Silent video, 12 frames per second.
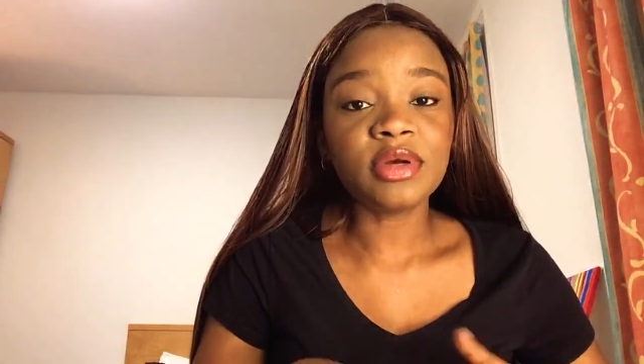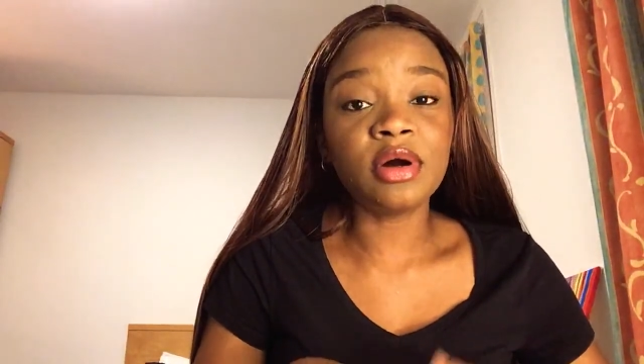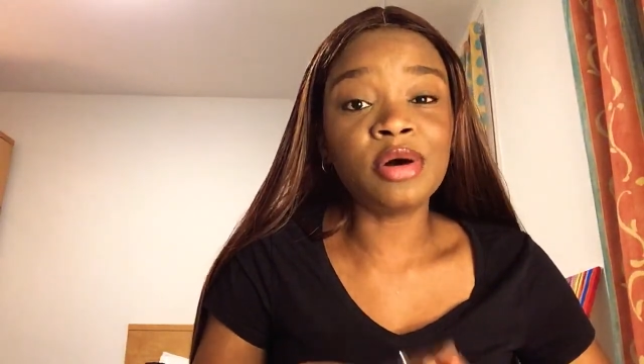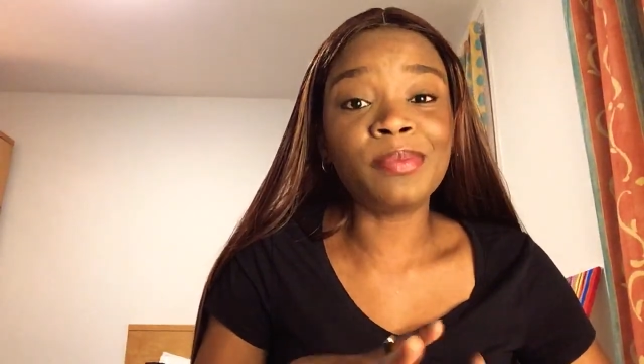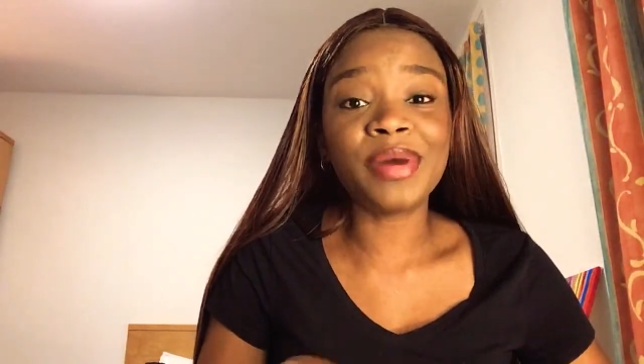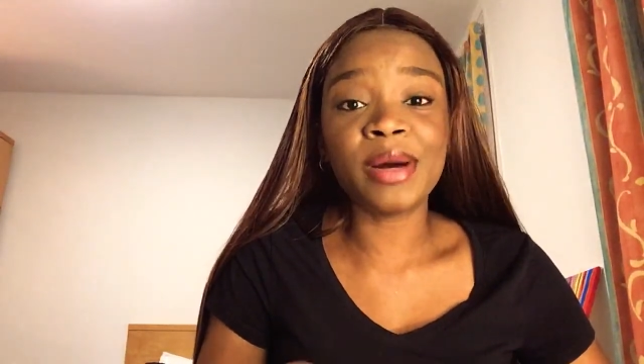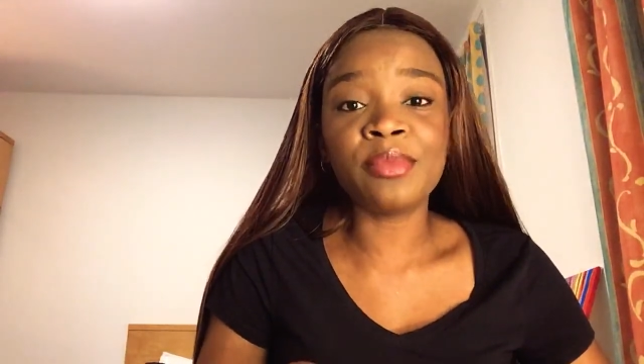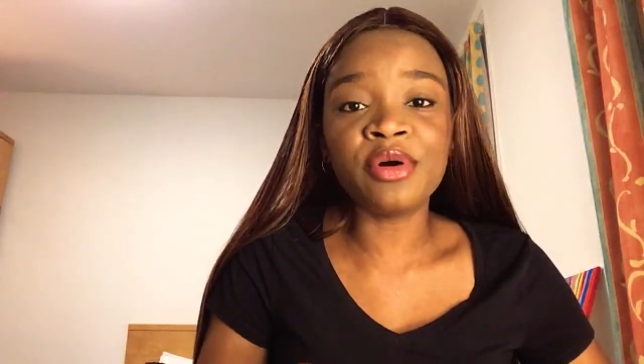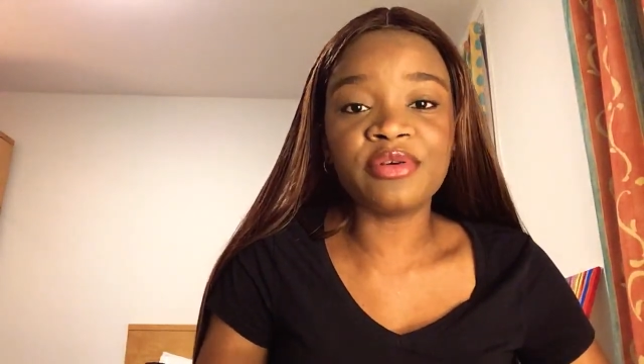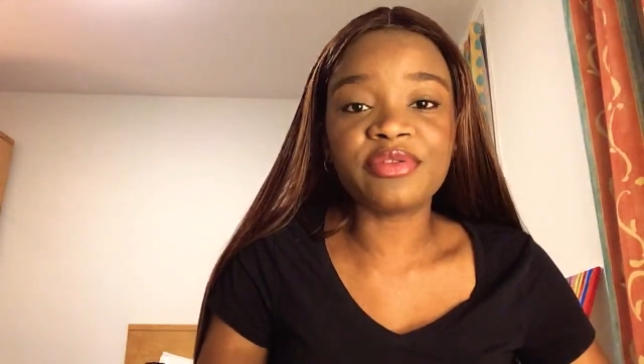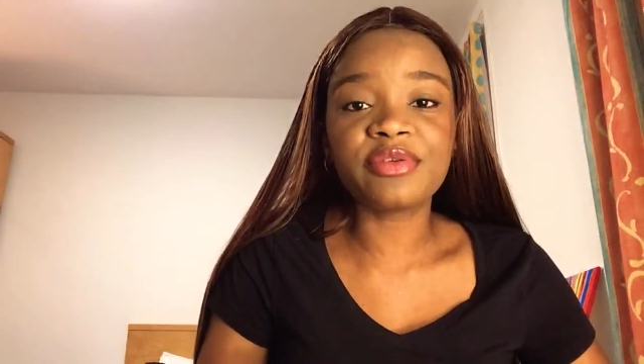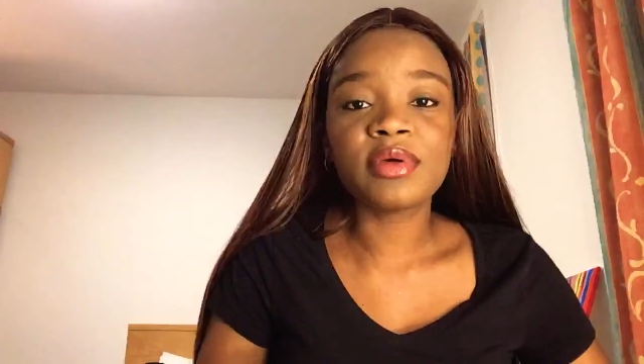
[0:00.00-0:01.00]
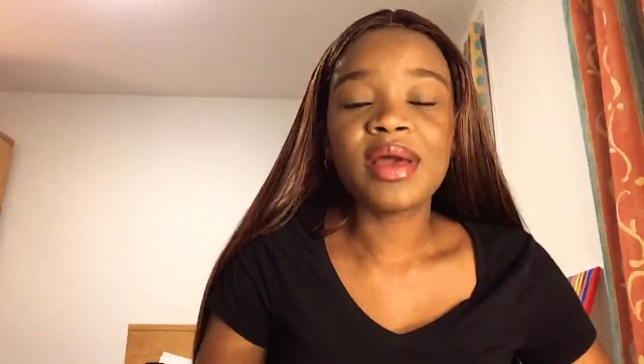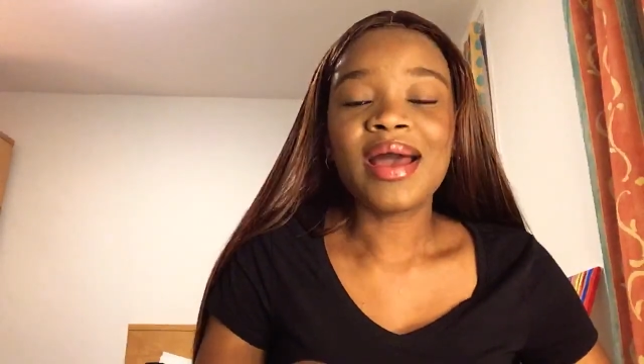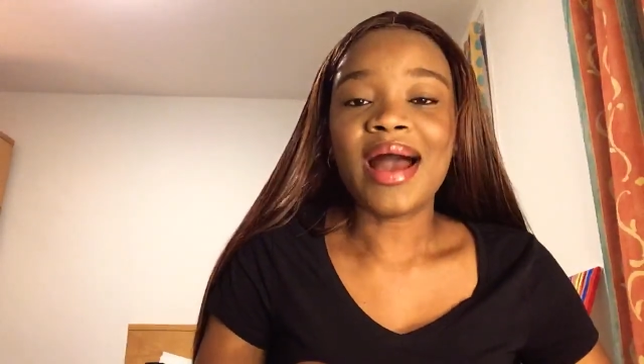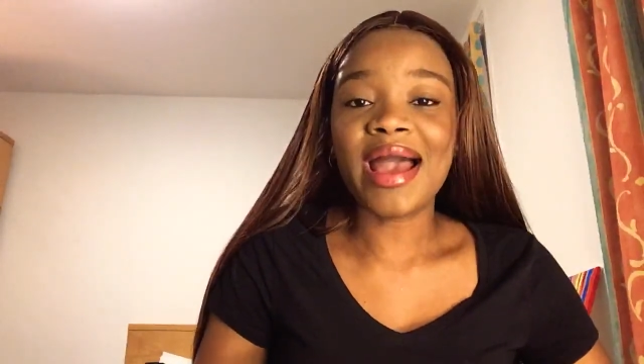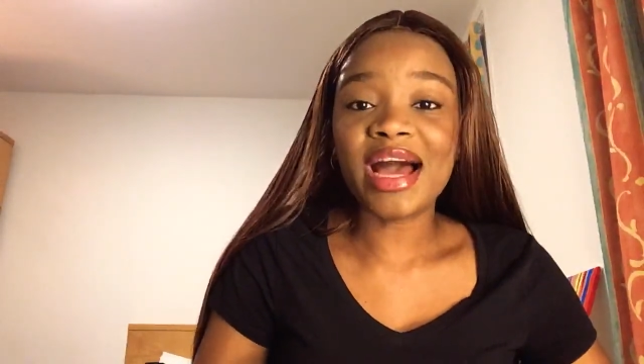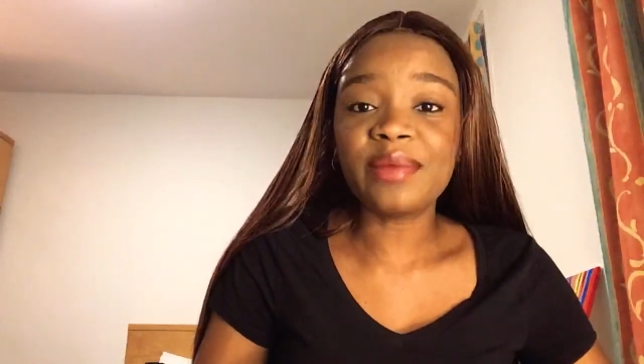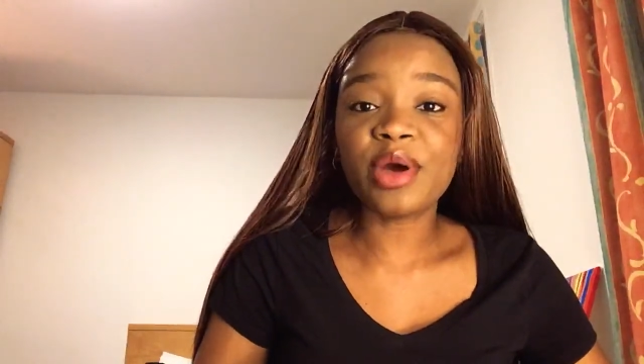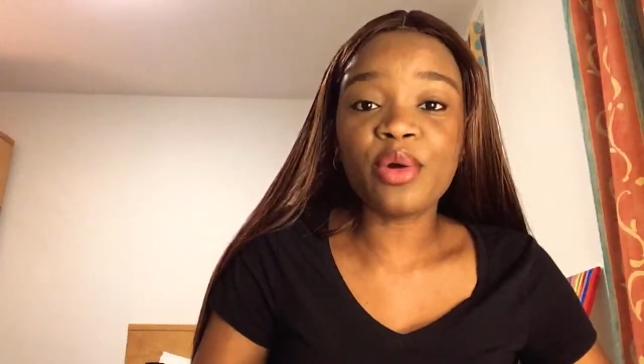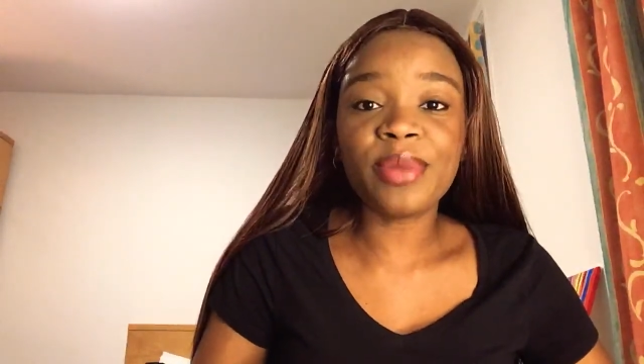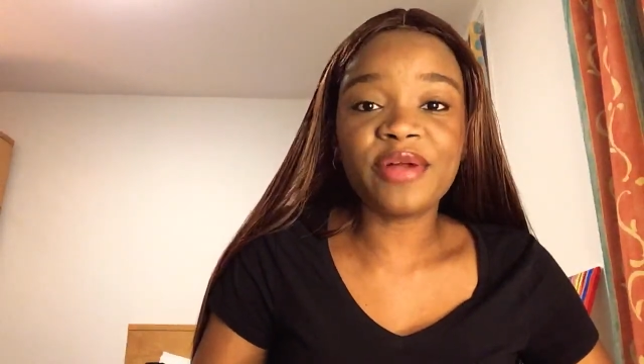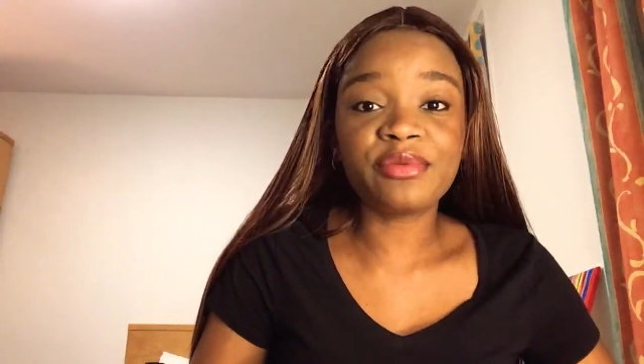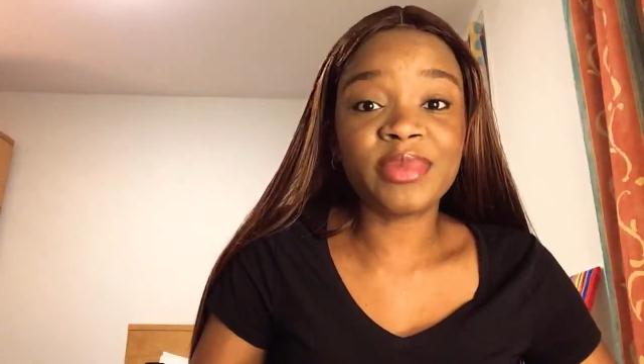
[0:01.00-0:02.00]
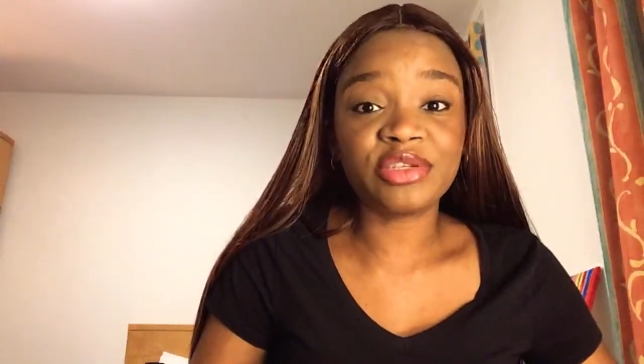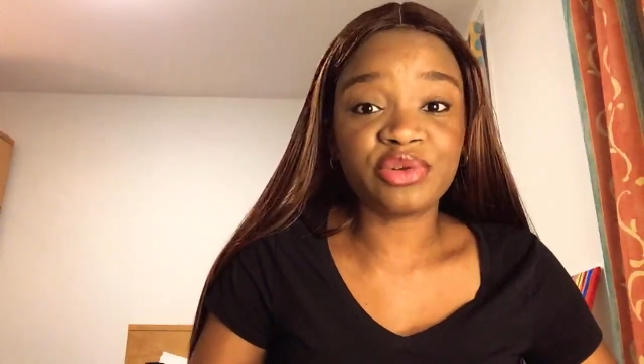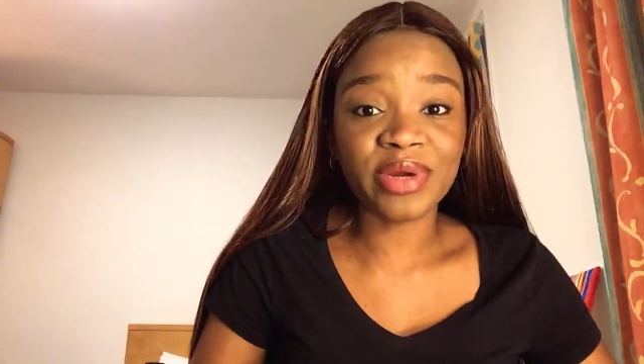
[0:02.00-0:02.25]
per month. I had my own bathroom and